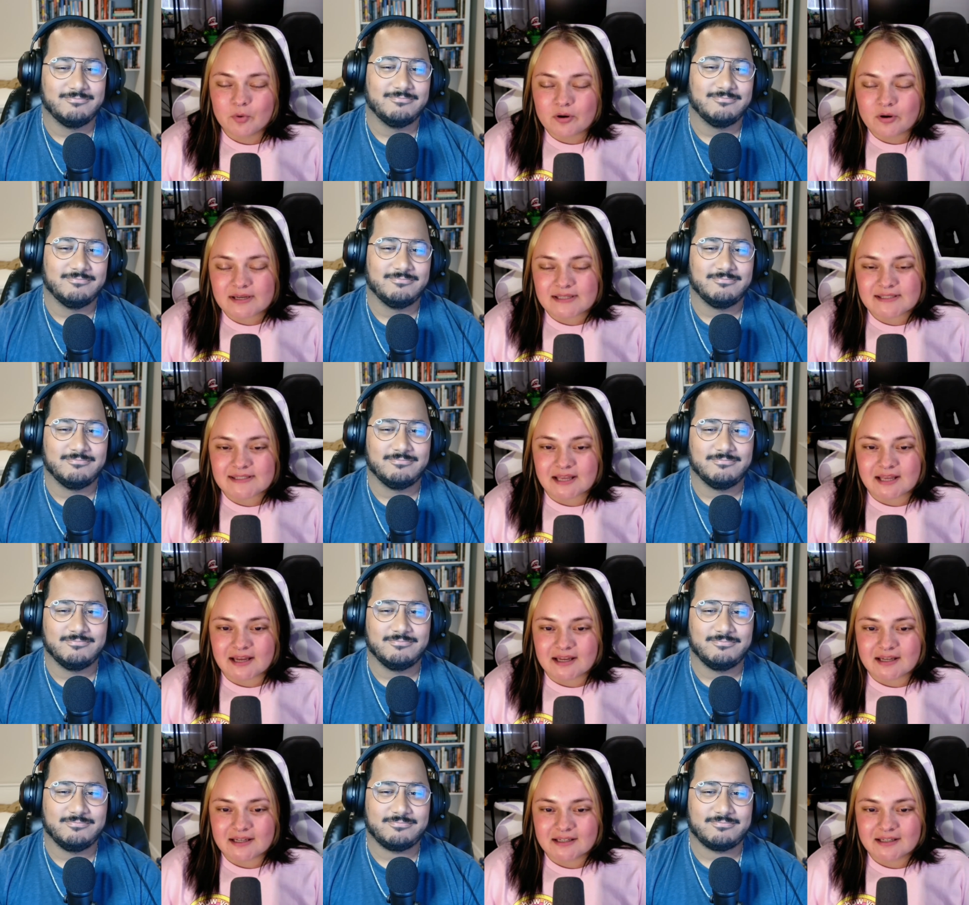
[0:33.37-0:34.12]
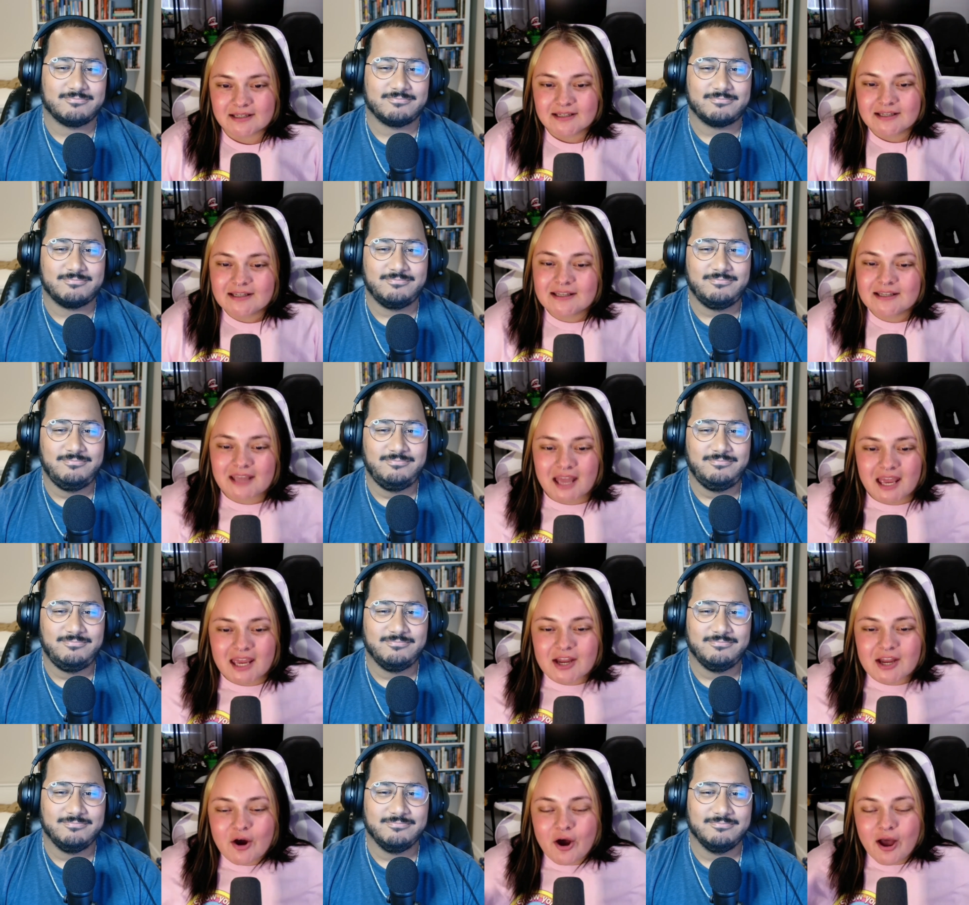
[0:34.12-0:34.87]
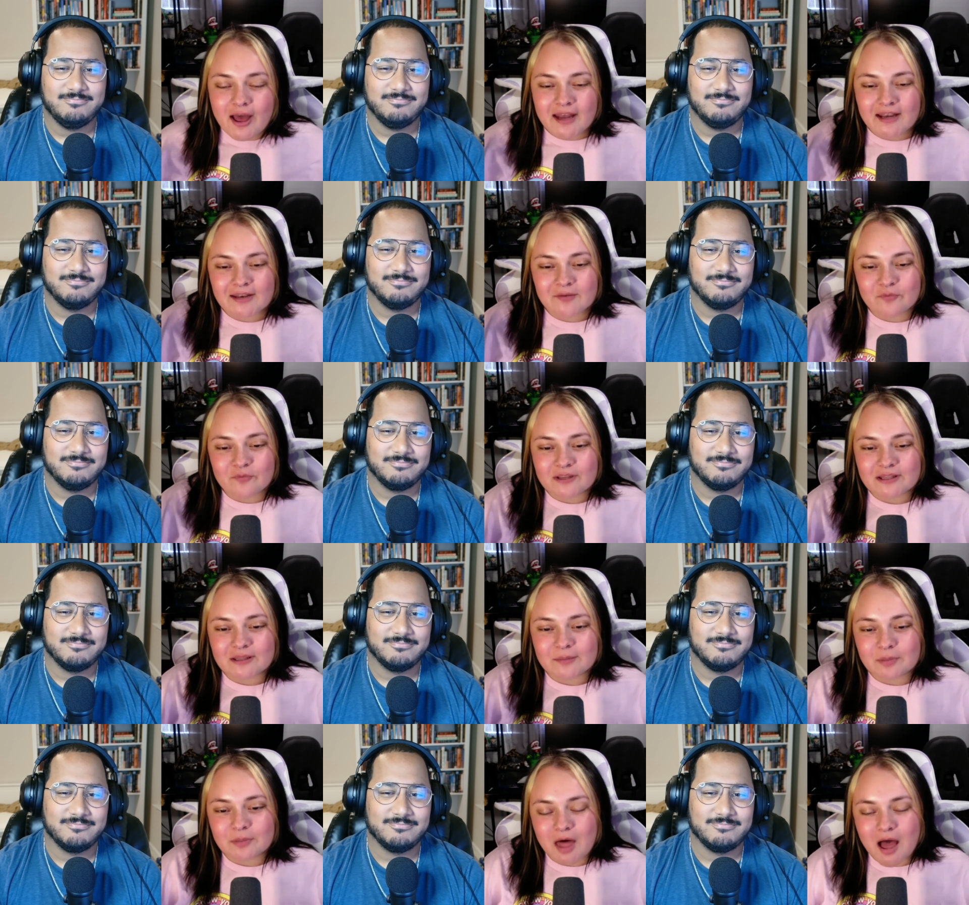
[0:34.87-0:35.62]
Speaker 1: Marissa, can you go ahead
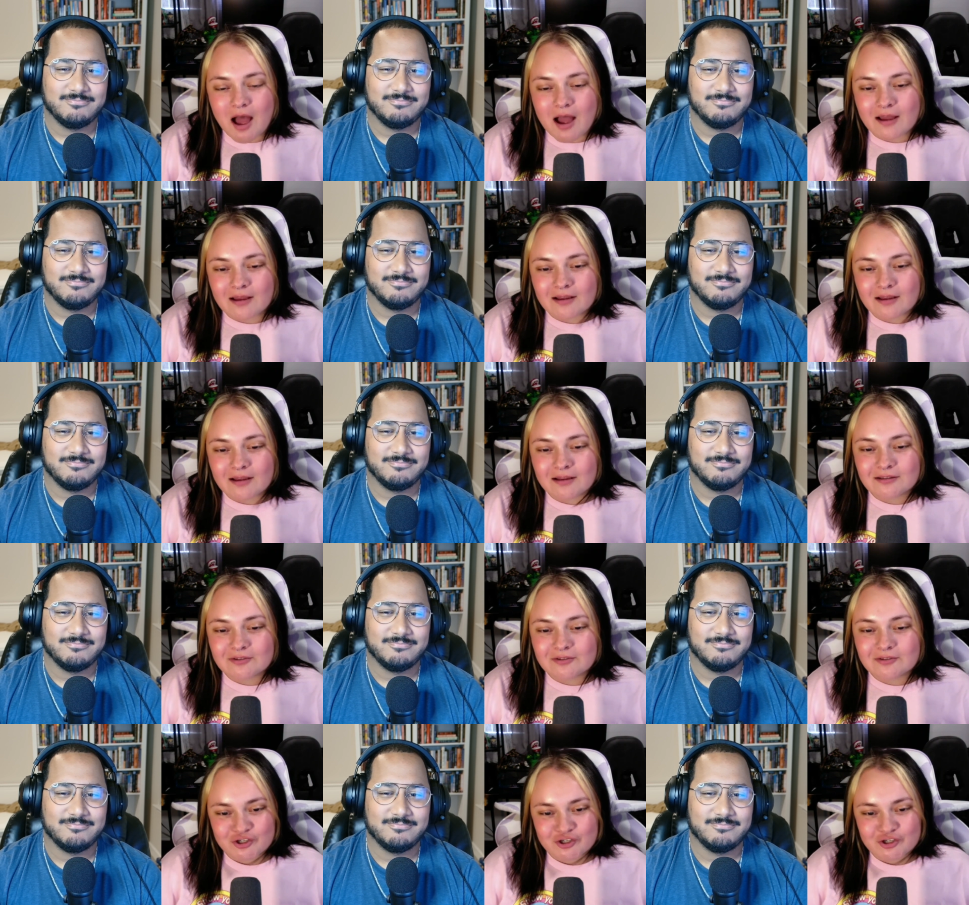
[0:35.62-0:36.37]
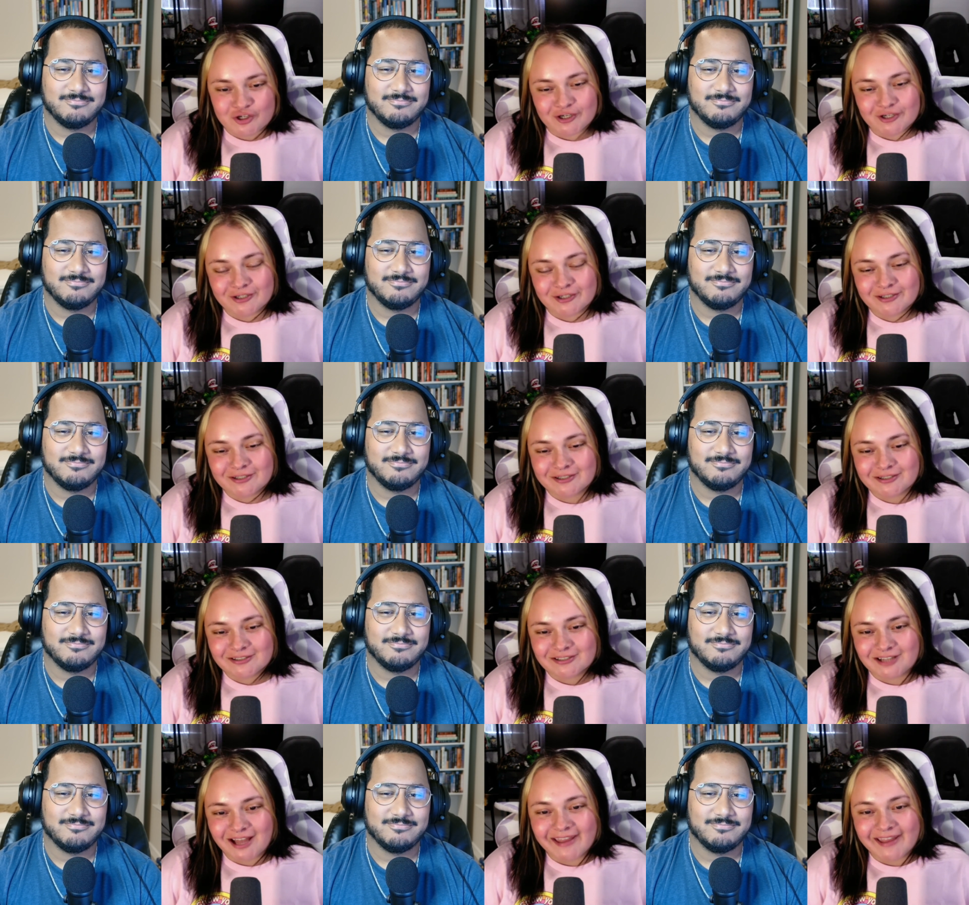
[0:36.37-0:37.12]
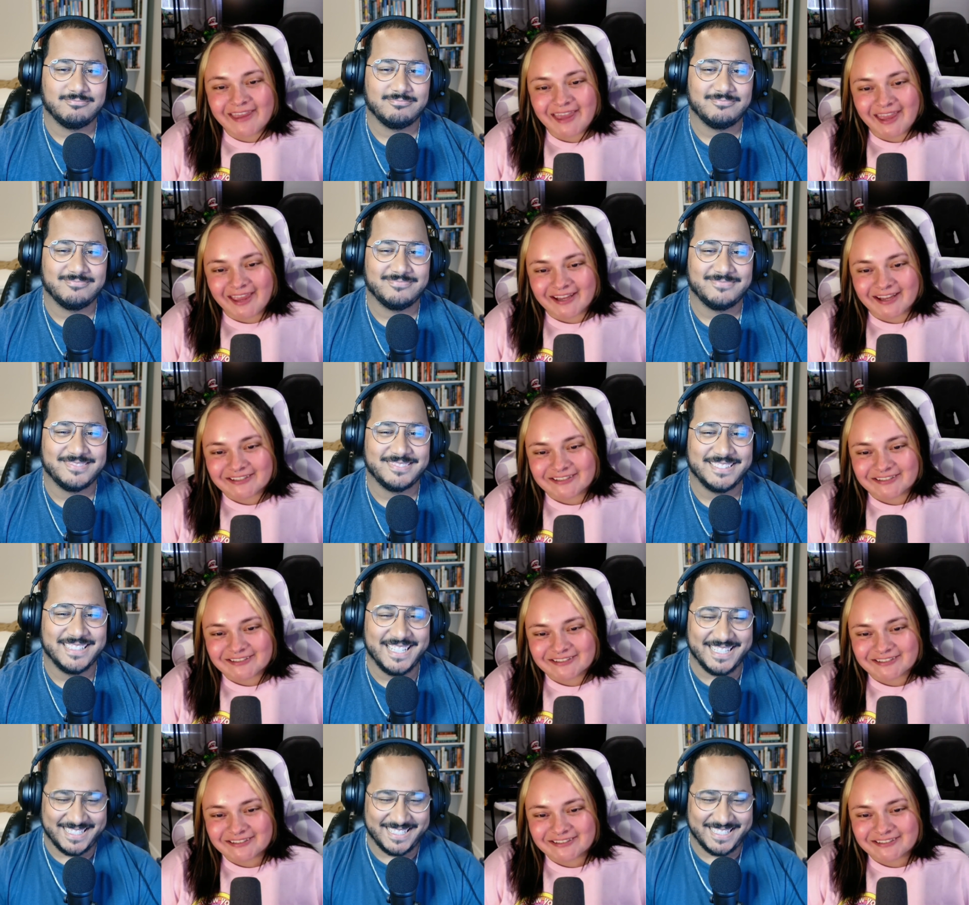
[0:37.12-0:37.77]
and read the plot? Sure, I can.